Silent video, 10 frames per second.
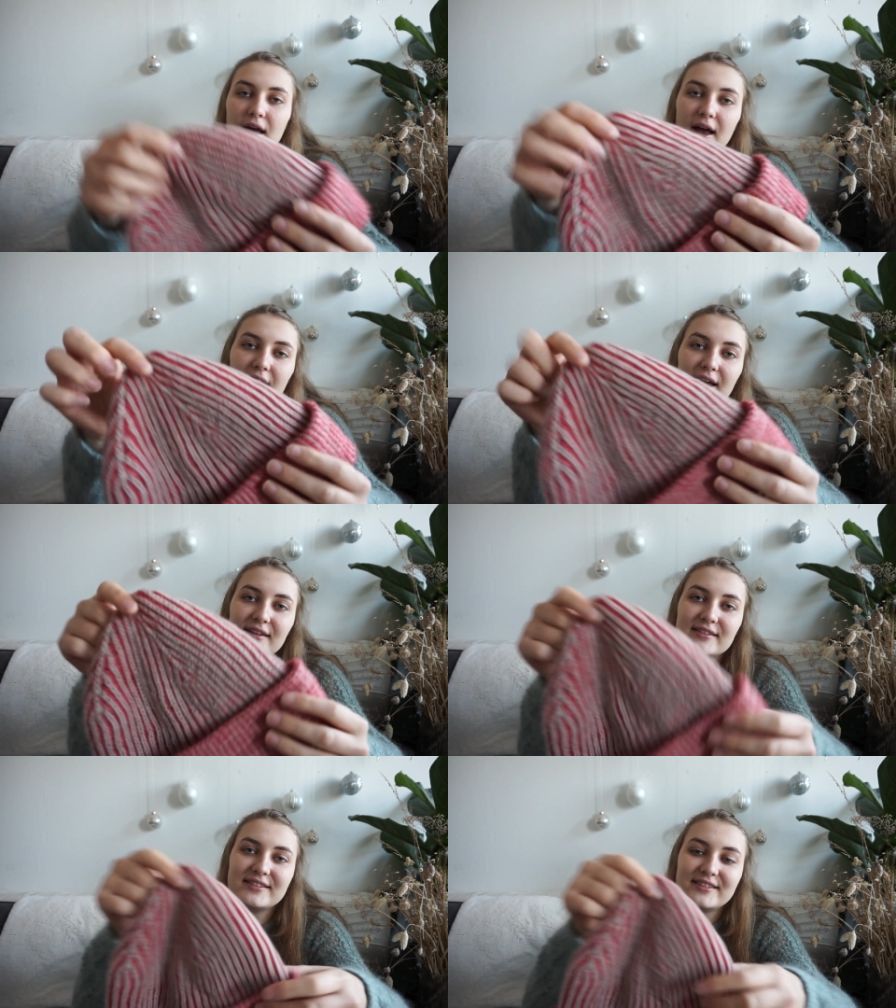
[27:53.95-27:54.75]

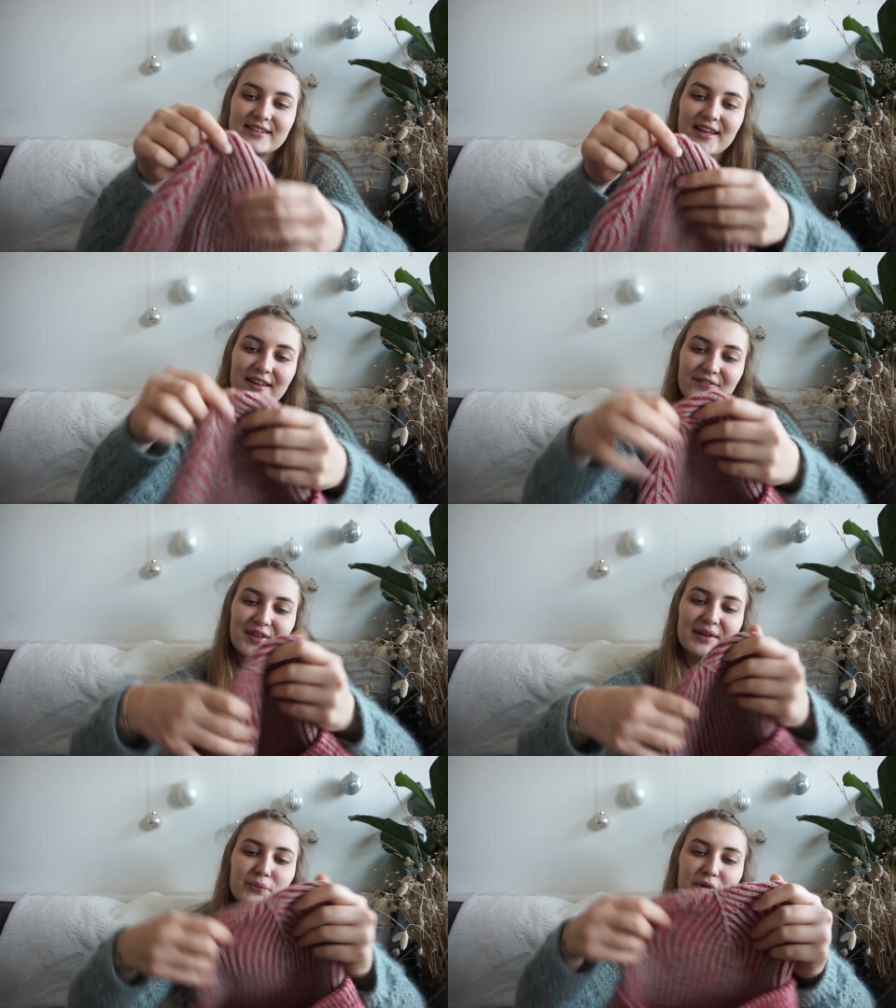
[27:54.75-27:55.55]
and
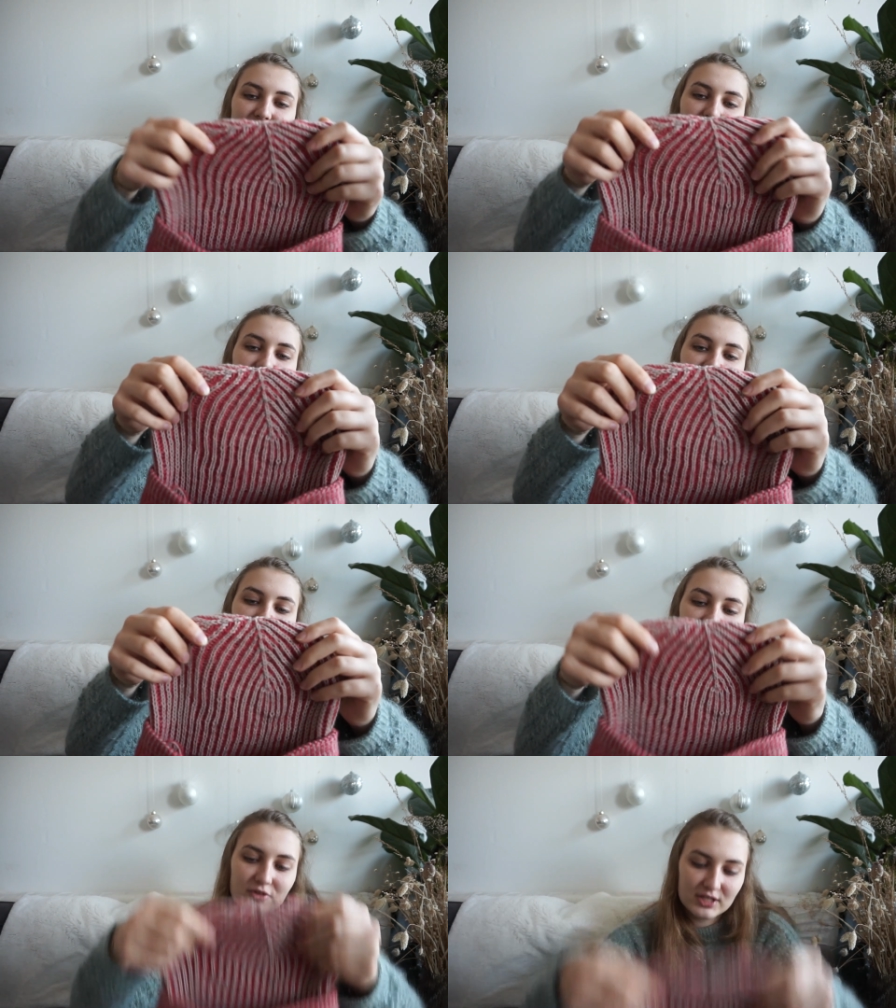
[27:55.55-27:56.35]
then we have the
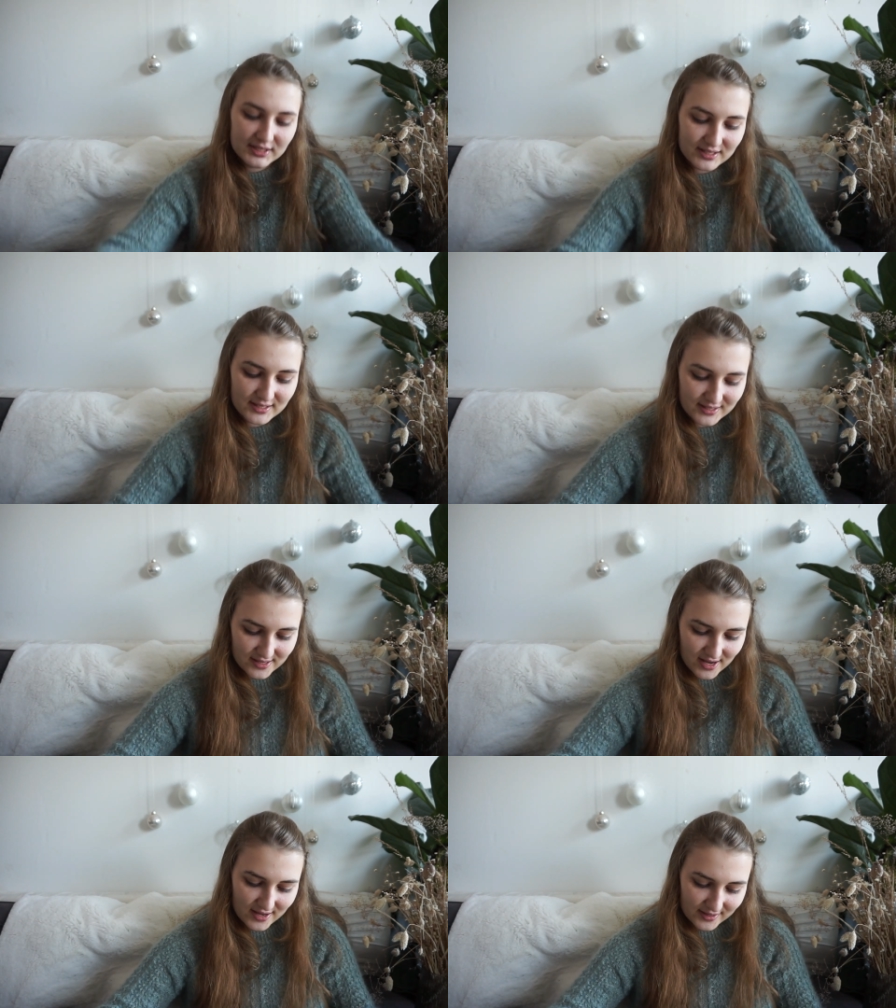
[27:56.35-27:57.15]
decreases.
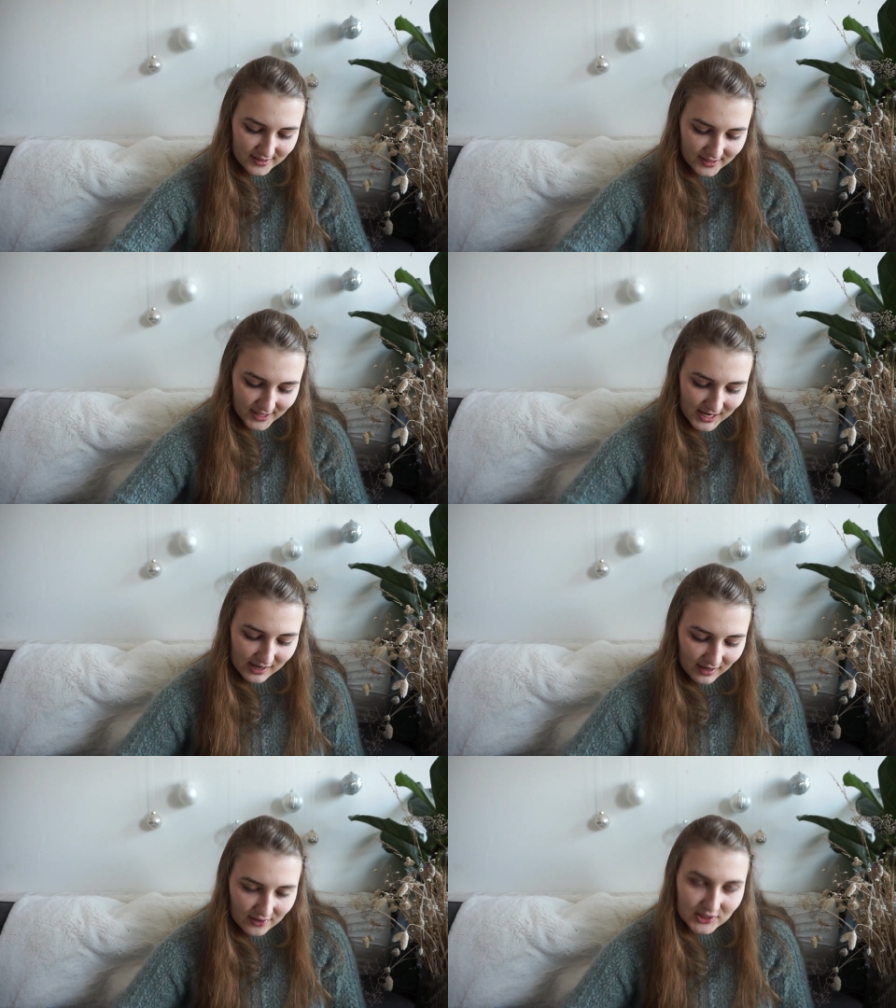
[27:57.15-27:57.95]
And
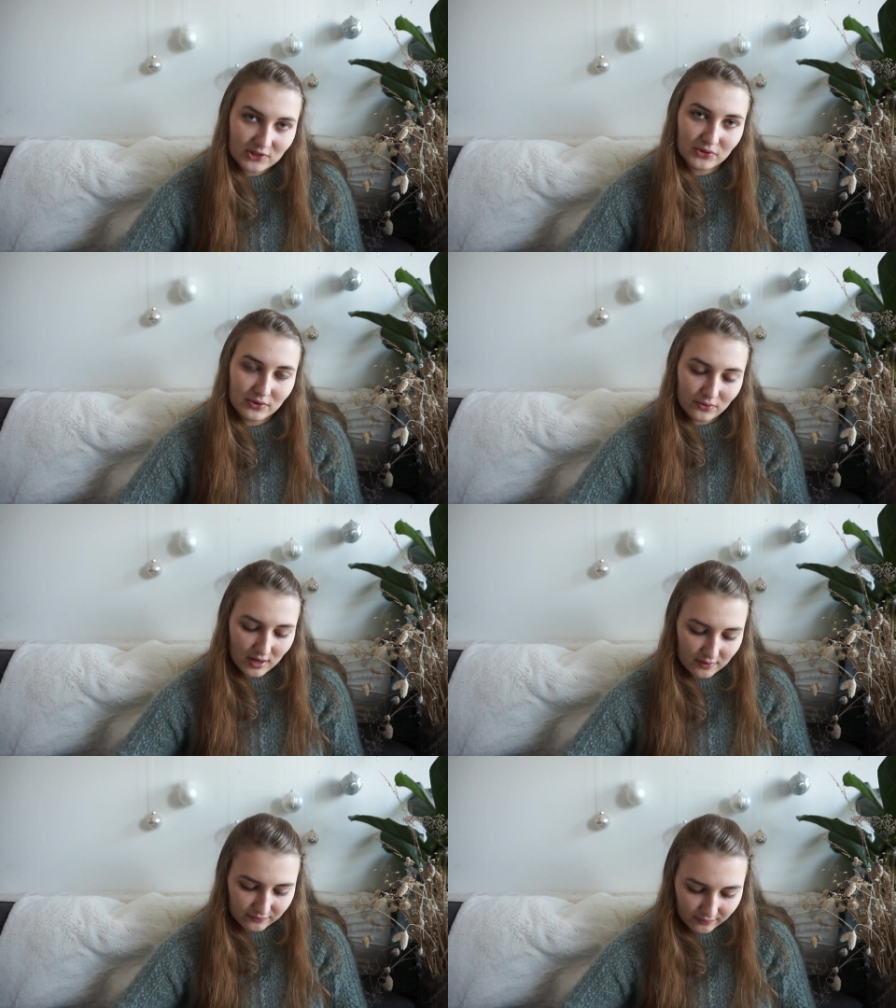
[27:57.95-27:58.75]
yeah, so you
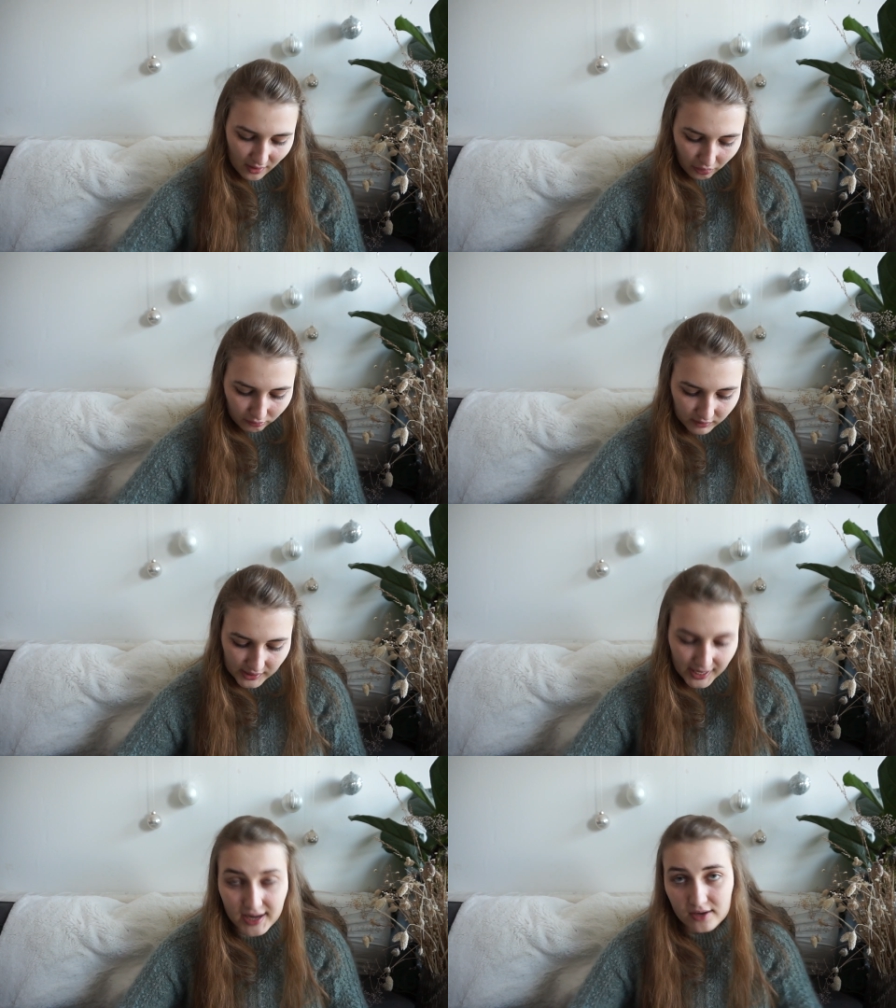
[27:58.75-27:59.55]
have 3
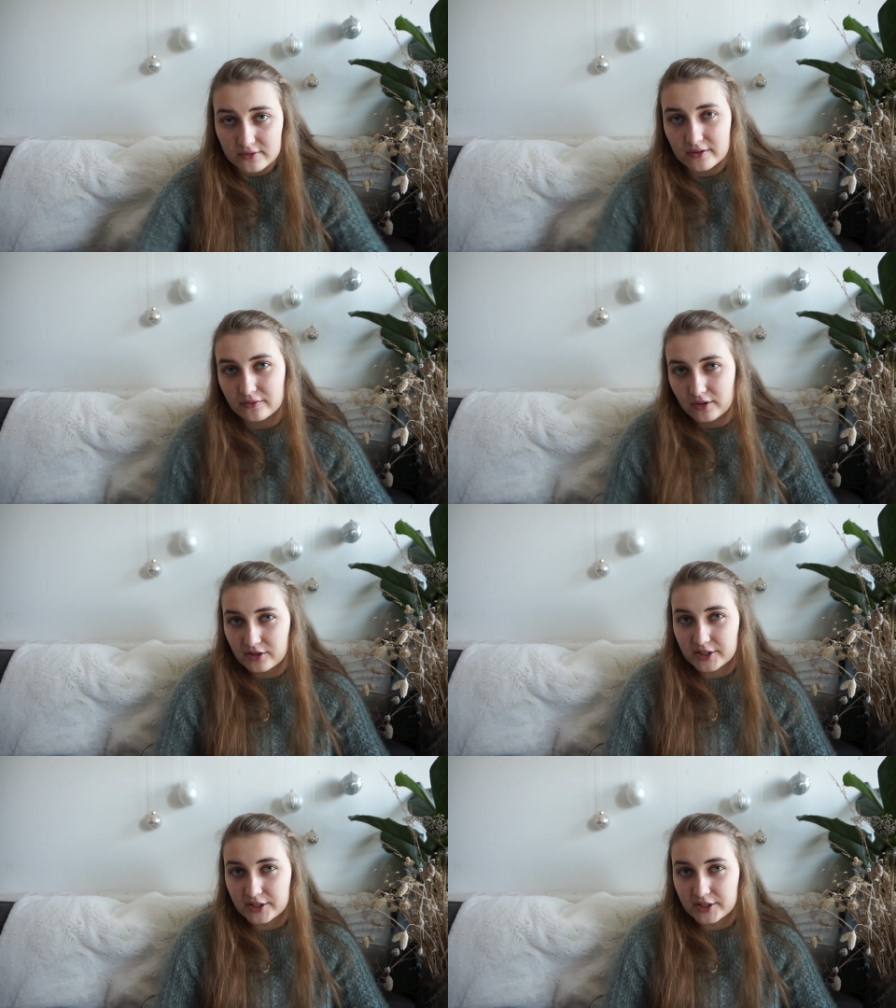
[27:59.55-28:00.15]
layers over your